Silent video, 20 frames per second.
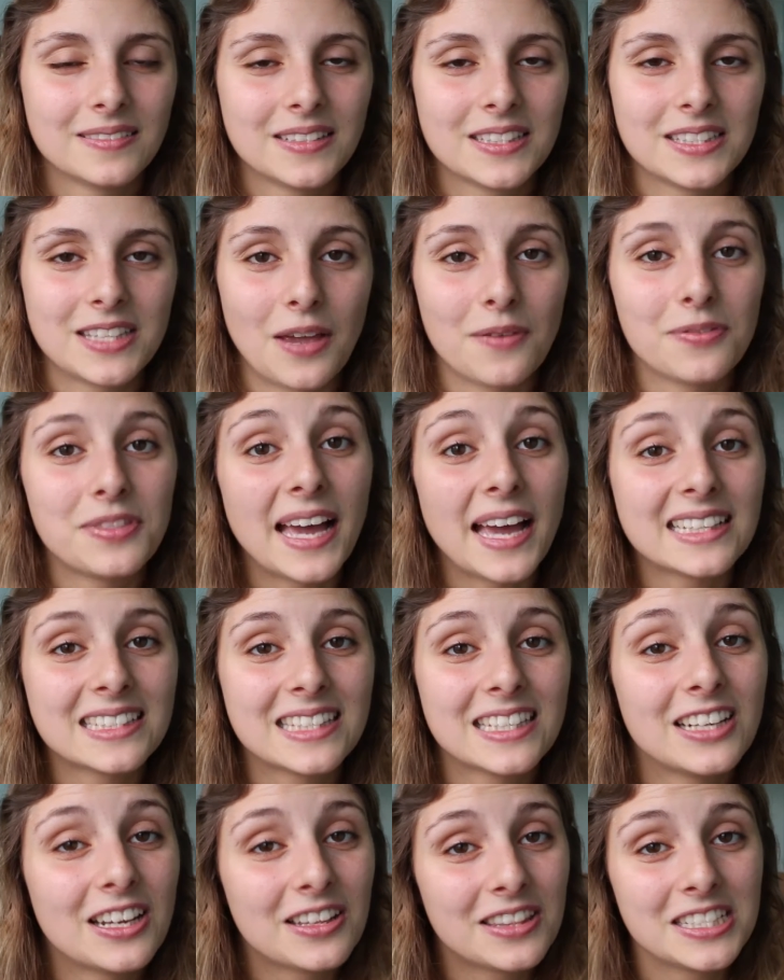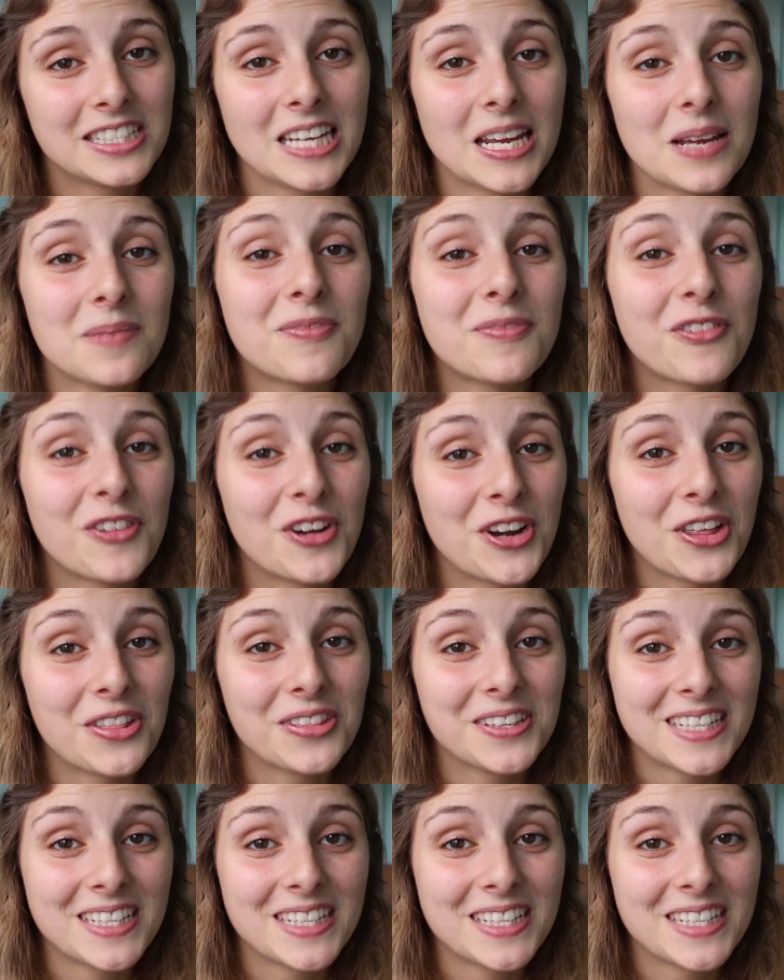So that's another tip for another